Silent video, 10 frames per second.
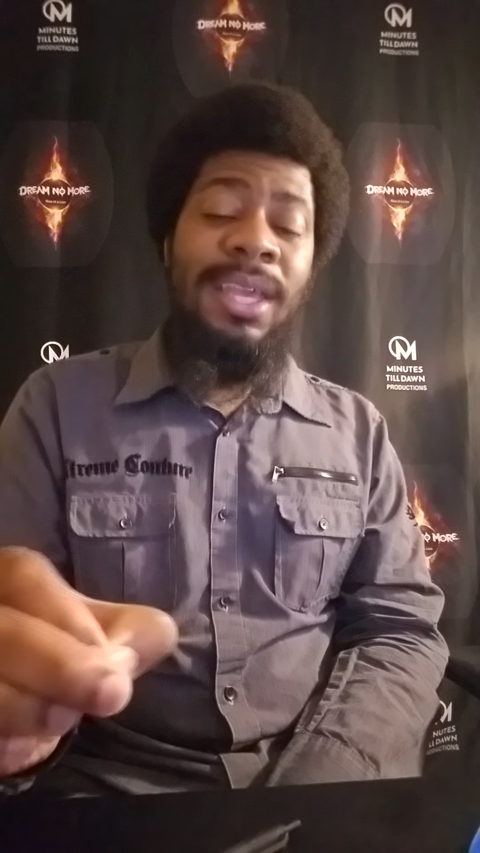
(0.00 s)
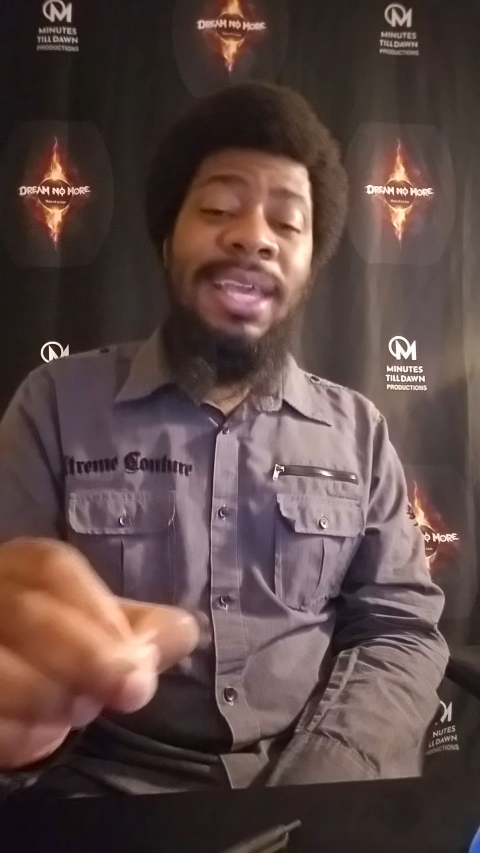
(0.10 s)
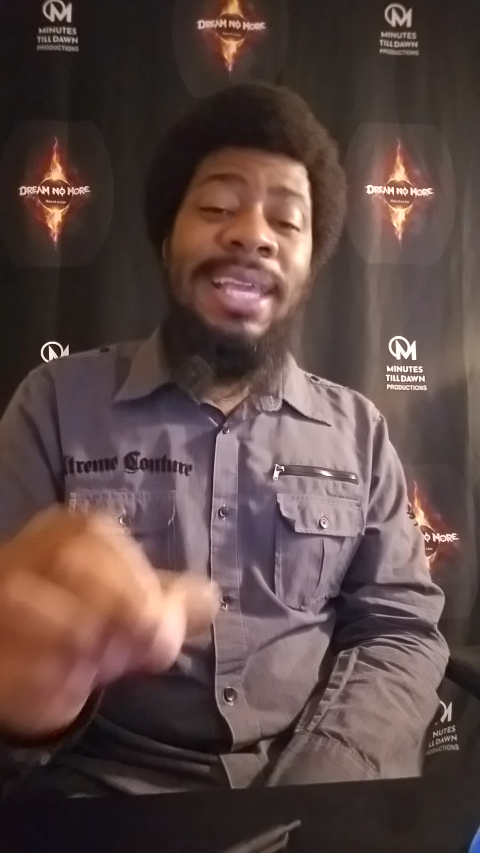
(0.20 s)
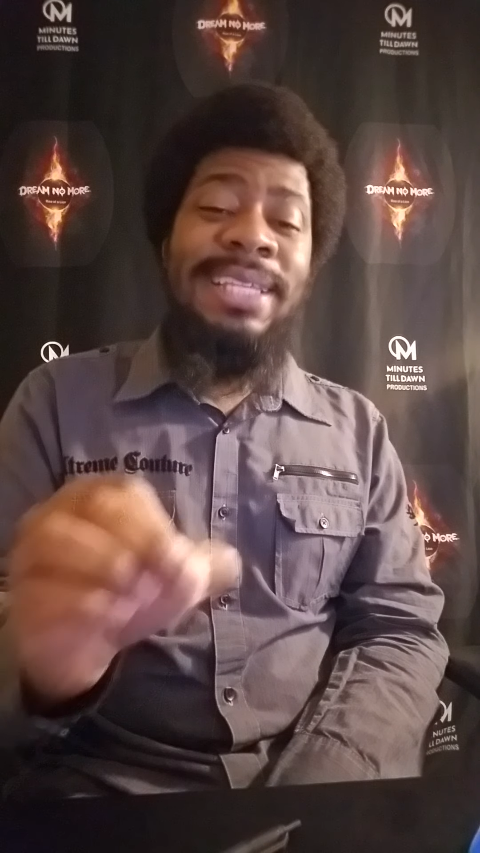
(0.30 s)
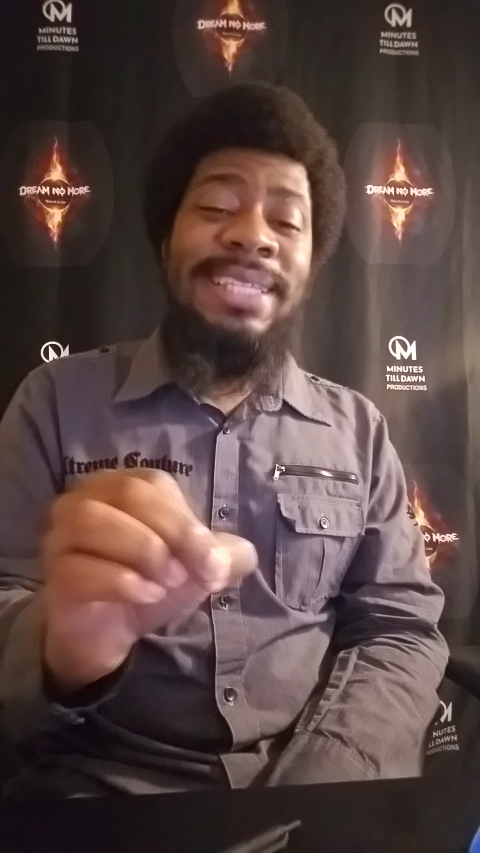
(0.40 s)

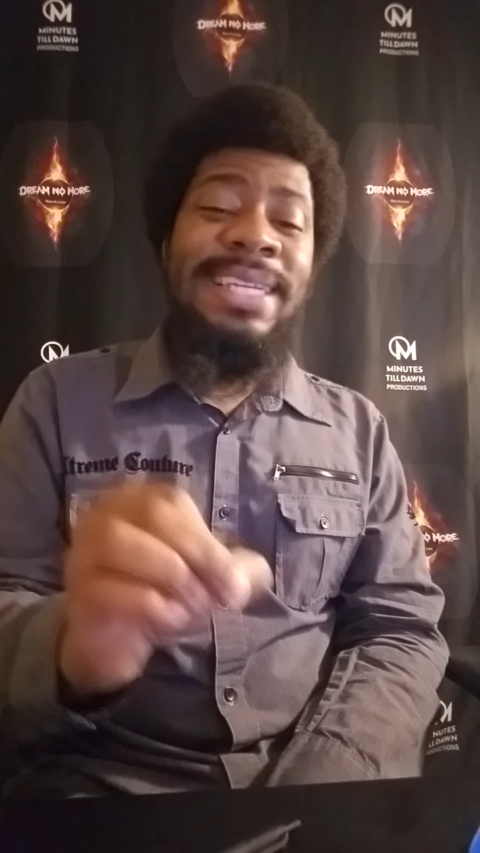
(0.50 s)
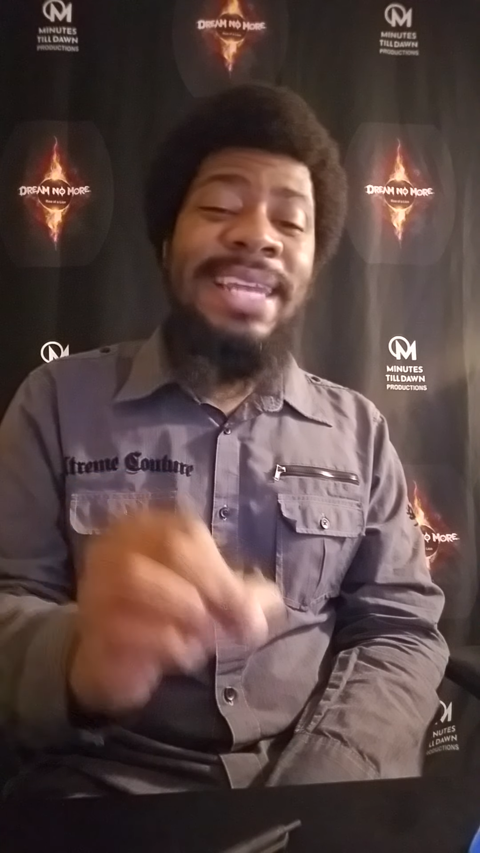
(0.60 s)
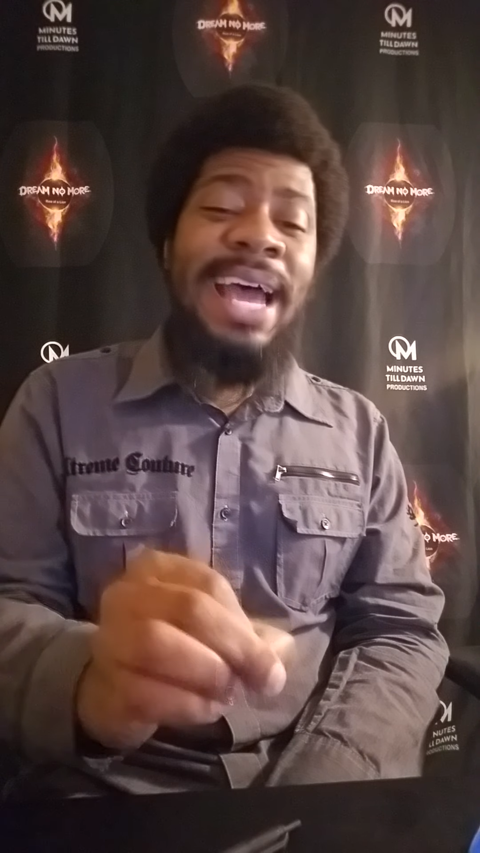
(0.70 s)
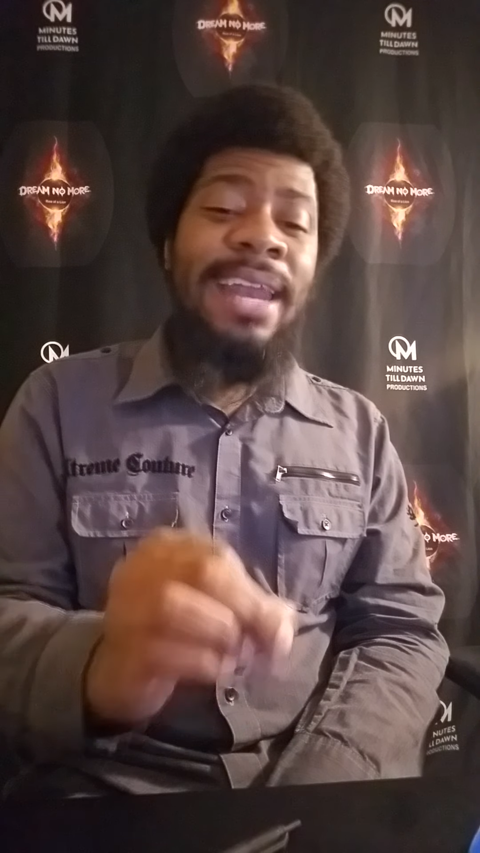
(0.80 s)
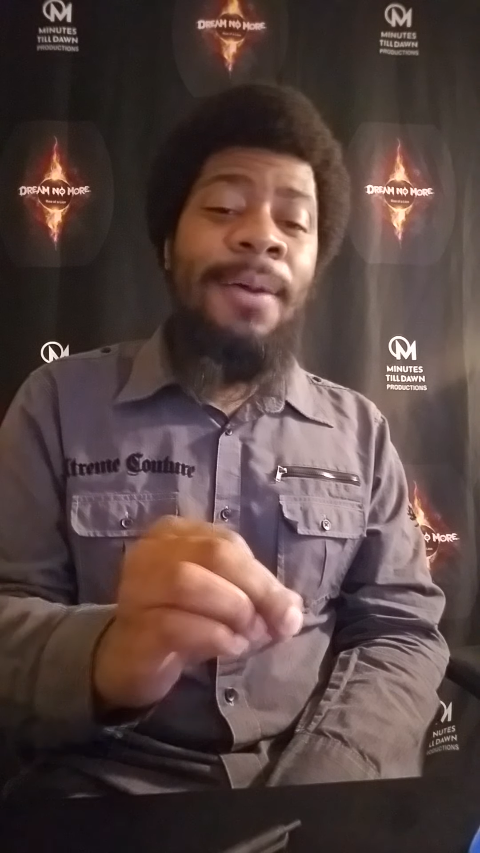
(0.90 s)
It's
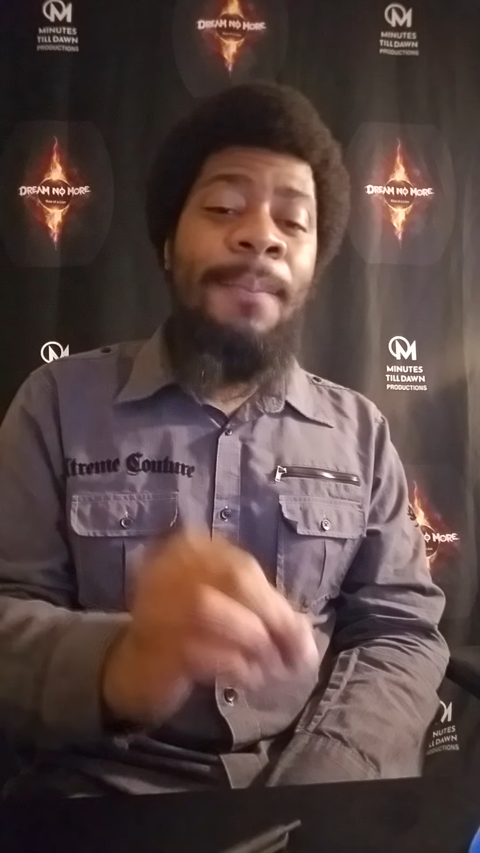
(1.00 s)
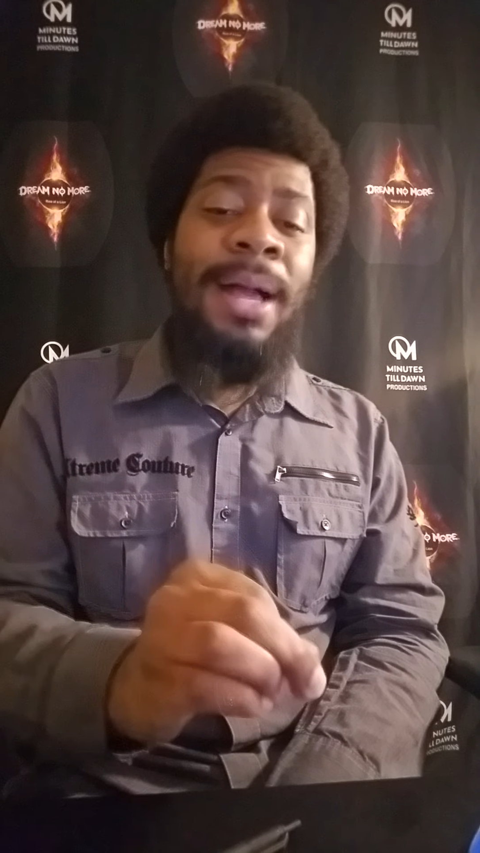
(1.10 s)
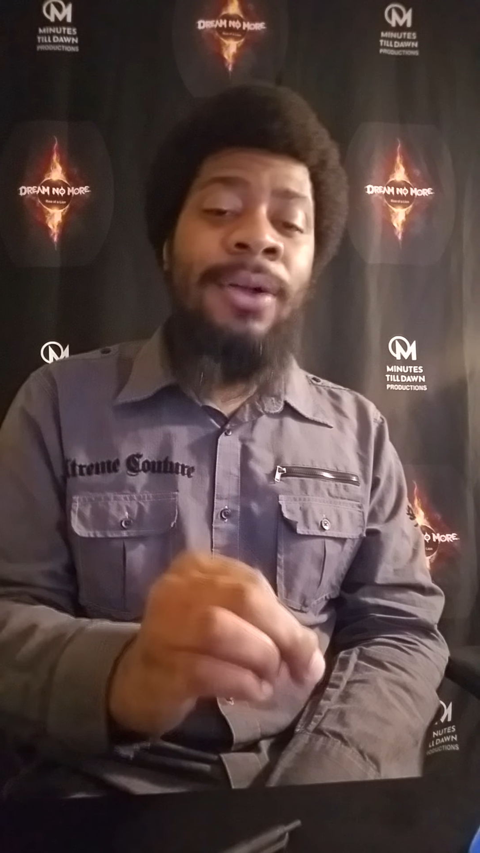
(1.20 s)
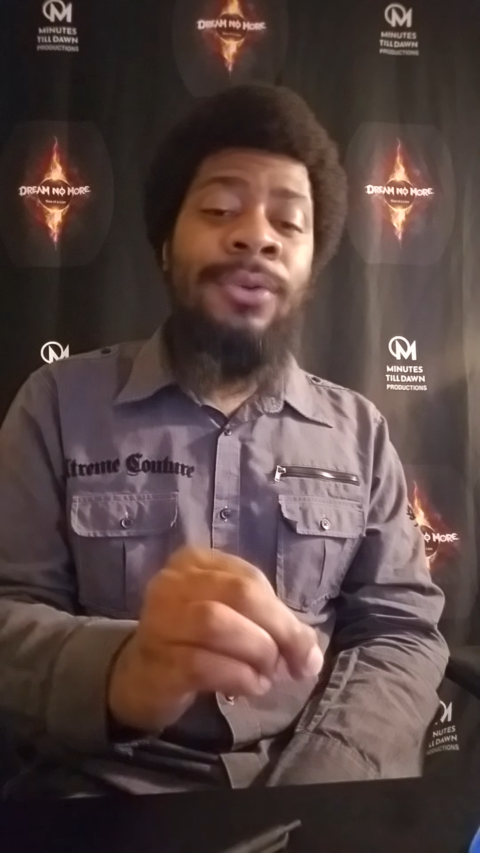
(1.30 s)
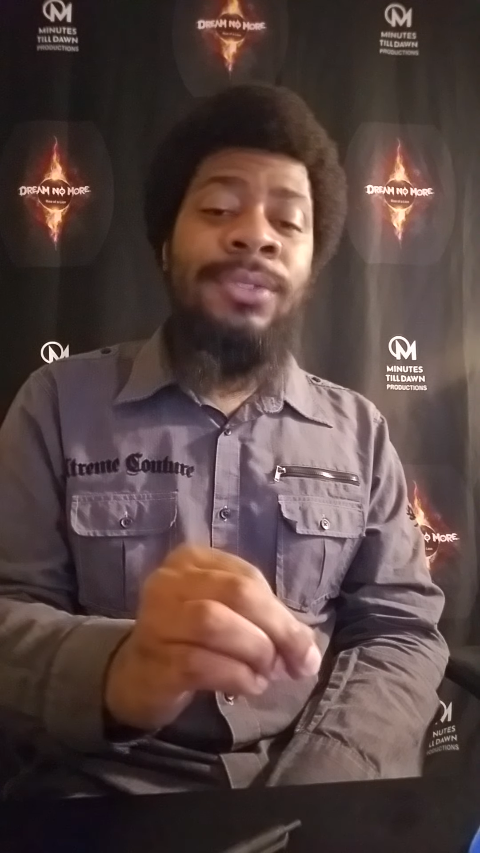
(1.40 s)
not
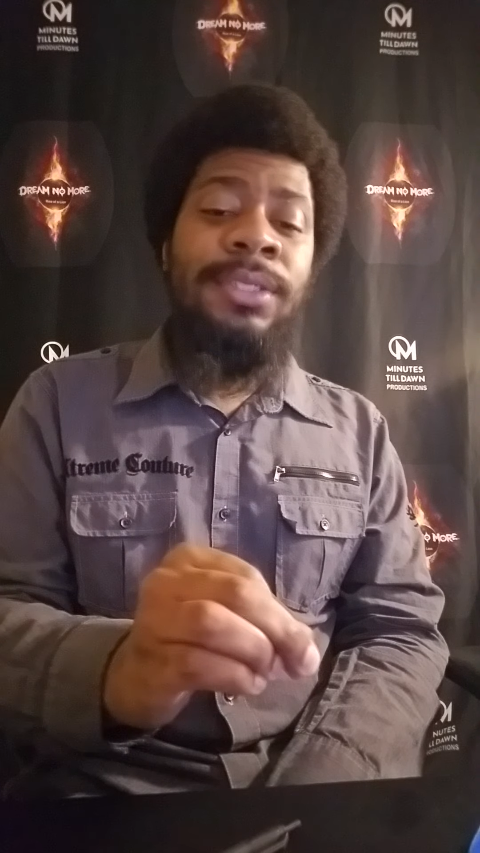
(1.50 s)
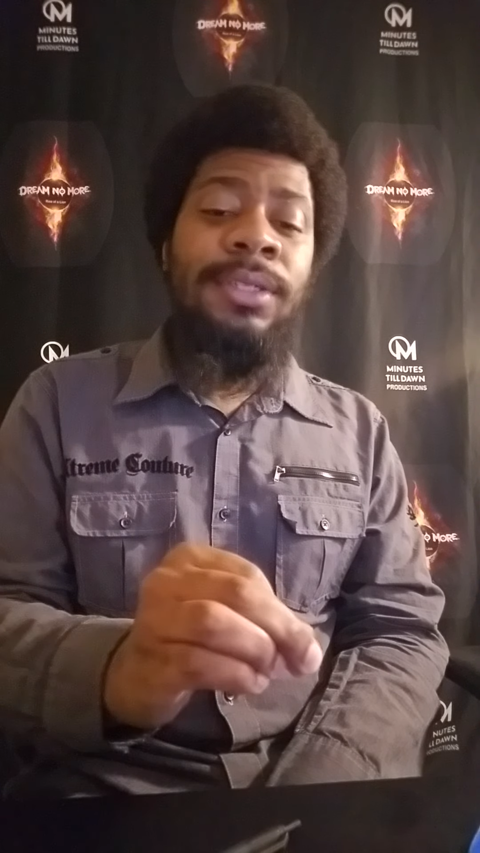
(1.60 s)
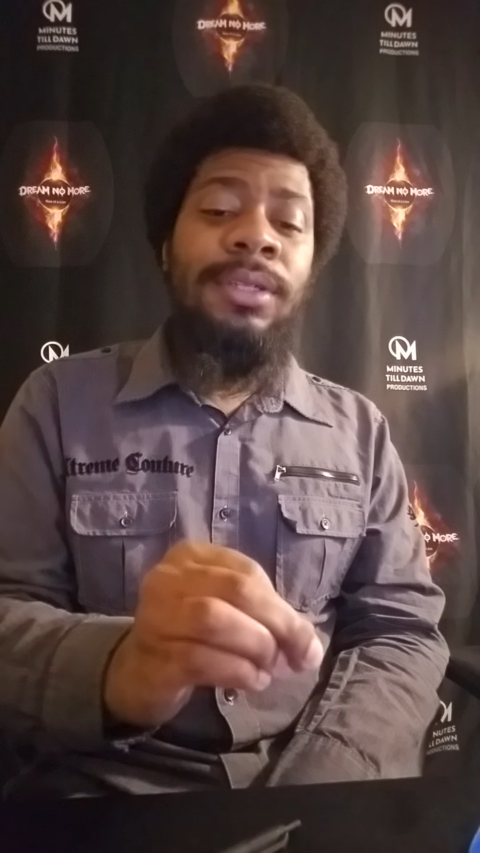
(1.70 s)
about